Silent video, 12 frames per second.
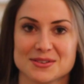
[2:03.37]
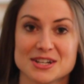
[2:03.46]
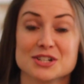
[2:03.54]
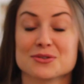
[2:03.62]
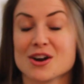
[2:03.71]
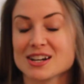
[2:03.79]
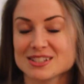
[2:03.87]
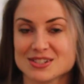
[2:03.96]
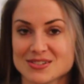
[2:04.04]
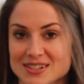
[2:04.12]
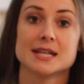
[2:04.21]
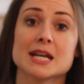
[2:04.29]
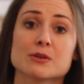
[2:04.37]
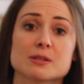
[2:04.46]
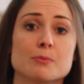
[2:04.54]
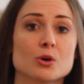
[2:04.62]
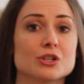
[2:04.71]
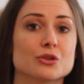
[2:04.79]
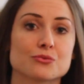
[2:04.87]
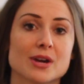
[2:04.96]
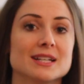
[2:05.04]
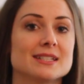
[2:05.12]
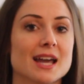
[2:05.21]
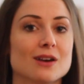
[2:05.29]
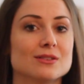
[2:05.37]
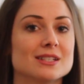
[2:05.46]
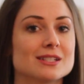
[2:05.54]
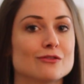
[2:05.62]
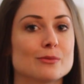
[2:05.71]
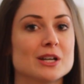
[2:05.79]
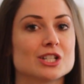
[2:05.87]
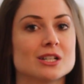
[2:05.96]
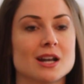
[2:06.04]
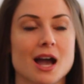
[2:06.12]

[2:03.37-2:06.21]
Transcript: each rock is doing. Now it's important to write down this information.